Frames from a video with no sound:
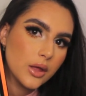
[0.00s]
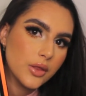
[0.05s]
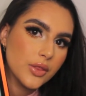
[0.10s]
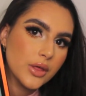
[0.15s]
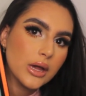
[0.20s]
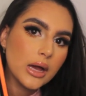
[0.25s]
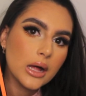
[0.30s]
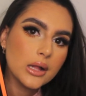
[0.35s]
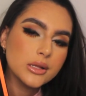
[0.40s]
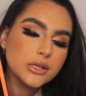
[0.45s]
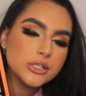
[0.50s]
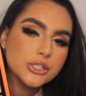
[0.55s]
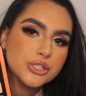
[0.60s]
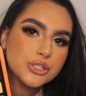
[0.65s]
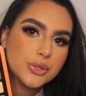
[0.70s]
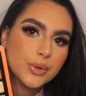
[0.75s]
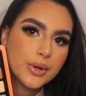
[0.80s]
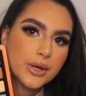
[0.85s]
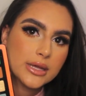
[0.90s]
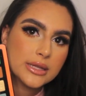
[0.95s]
The color
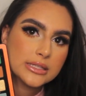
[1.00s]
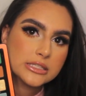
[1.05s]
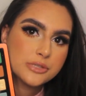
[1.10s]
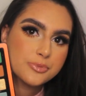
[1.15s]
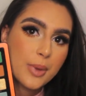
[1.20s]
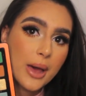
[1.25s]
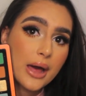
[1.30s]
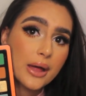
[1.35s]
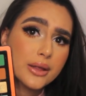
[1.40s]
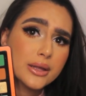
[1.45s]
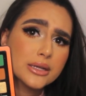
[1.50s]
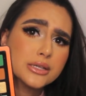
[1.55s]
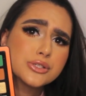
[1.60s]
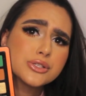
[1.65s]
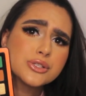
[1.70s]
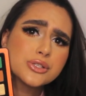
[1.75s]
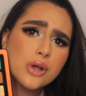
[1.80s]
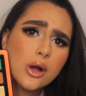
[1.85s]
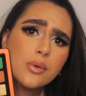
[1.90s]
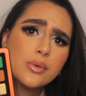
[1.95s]
story in this palette
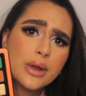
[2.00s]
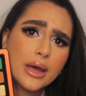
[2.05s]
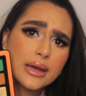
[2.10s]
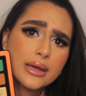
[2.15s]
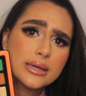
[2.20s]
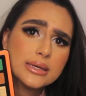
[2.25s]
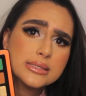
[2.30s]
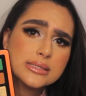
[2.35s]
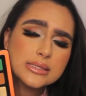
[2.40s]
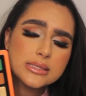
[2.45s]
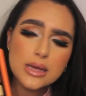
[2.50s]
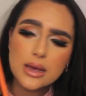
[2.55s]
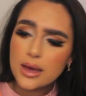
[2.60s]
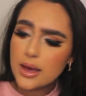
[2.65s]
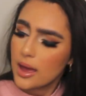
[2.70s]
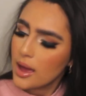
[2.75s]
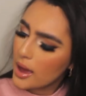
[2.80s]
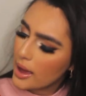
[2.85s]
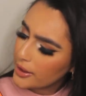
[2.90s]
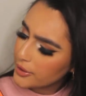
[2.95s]
is so nice.
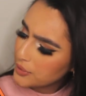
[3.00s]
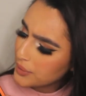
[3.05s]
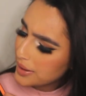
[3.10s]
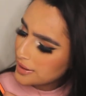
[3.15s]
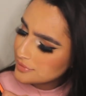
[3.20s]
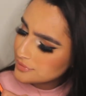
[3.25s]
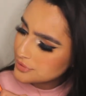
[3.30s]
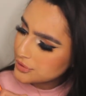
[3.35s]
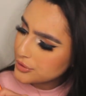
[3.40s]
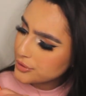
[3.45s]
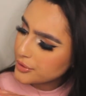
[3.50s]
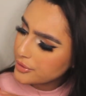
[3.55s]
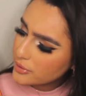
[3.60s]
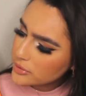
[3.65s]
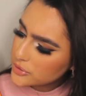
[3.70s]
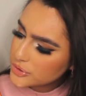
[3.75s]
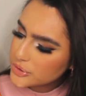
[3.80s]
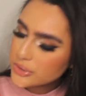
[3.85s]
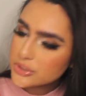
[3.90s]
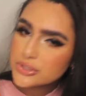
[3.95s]
You have your
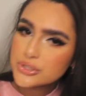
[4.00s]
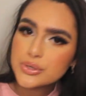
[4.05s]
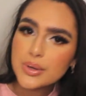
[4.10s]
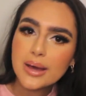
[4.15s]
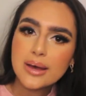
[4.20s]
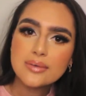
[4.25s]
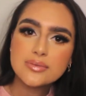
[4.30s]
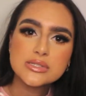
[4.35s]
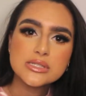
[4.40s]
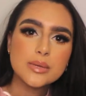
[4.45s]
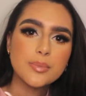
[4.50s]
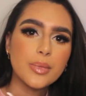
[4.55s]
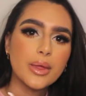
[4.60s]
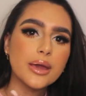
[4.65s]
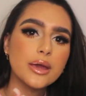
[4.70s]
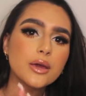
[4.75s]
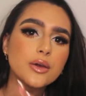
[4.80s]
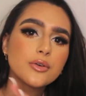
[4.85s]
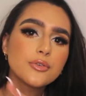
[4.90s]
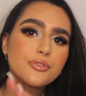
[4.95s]
neutrals, you have some
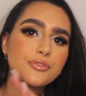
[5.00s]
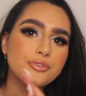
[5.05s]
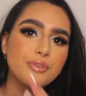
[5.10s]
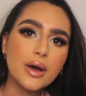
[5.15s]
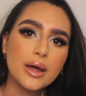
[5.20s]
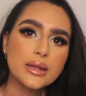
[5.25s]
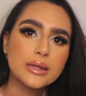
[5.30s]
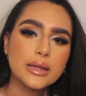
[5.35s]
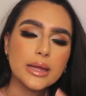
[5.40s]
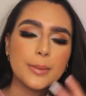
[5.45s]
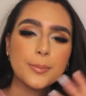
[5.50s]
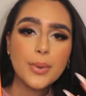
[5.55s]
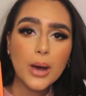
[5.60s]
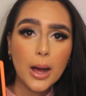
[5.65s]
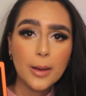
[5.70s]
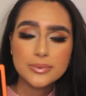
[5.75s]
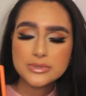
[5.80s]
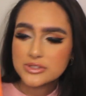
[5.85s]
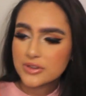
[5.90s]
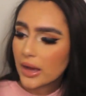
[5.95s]
like fun like
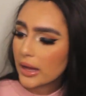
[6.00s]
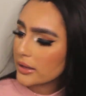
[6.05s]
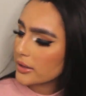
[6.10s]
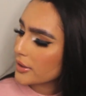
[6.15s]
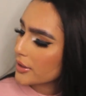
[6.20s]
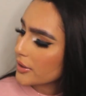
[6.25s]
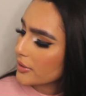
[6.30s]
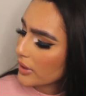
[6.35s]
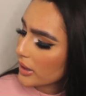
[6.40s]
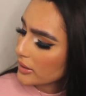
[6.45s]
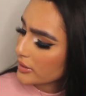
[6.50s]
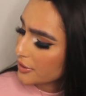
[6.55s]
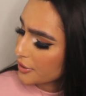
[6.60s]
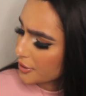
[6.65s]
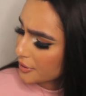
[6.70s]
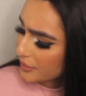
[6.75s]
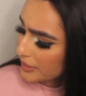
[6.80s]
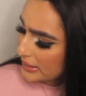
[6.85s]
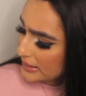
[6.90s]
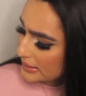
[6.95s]
pops of color, you got your
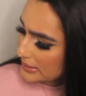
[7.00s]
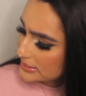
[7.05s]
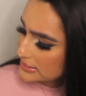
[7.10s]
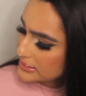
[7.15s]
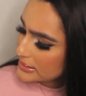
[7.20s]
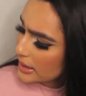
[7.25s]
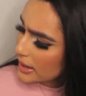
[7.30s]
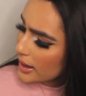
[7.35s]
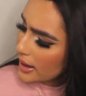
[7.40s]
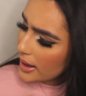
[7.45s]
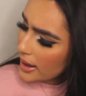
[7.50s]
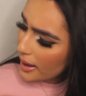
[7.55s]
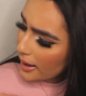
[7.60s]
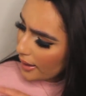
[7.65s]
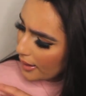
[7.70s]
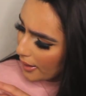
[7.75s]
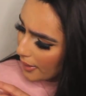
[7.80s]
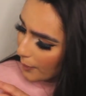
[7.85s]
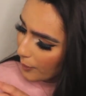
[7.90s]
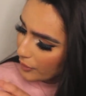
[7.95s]
greens.
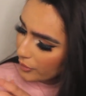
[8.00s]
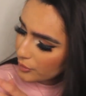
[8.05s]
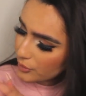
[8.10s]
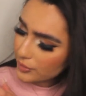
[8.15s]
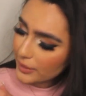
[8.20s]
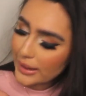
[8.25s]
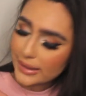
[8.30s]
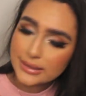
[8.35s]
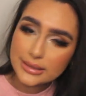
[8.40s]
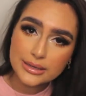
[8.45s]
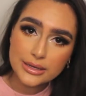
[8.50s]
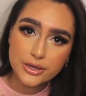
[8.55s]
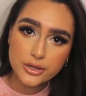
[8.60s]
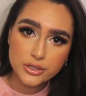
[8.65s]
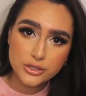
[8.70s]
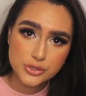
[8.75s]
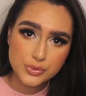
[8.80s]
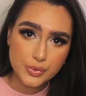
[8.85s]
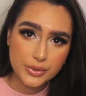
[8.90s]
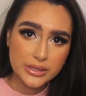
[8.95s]
The red in
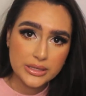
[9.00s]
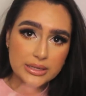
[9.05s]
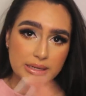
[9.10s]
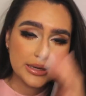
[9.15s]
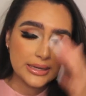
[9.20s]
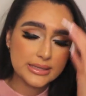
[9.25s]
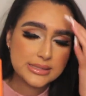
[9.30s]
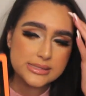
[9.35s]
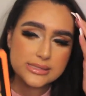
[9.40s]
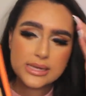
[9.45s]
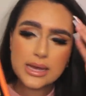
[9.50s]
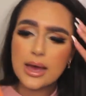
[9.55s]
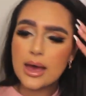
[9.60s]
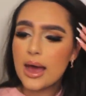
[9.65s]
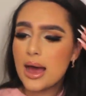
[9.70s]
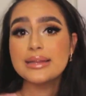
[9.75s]
here is really nice.